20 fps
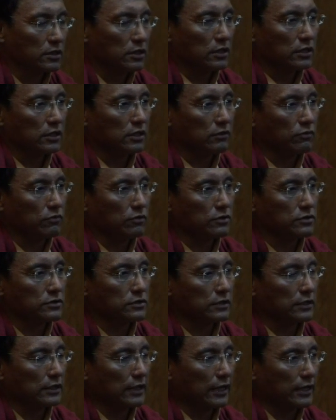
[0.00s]
He was
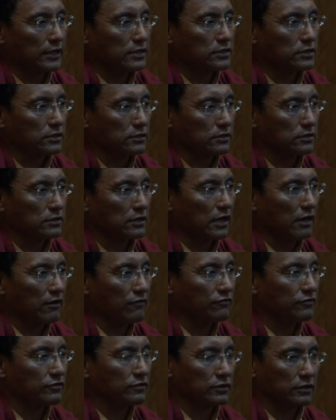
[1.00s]
enlightened
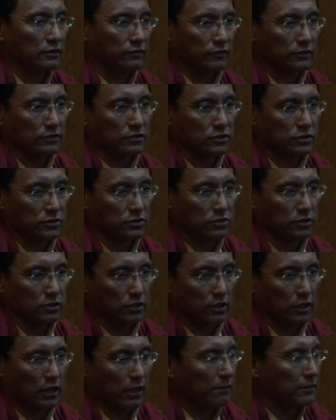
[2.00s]
after giving teaching.
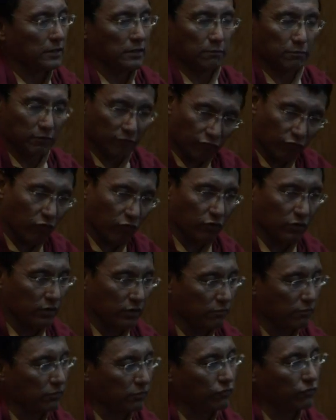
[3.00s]
I mean, before he
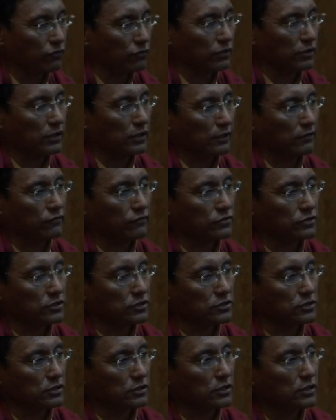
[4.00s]
gave
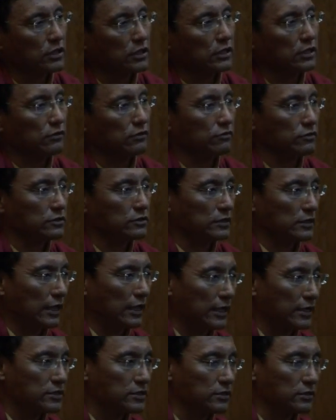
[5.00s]
teaching, he was
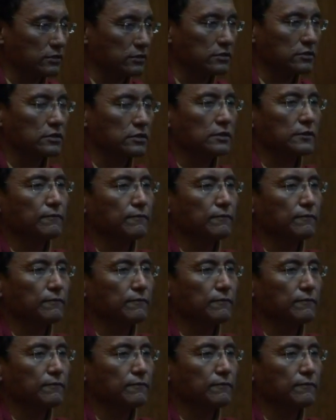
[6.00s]
enlightened.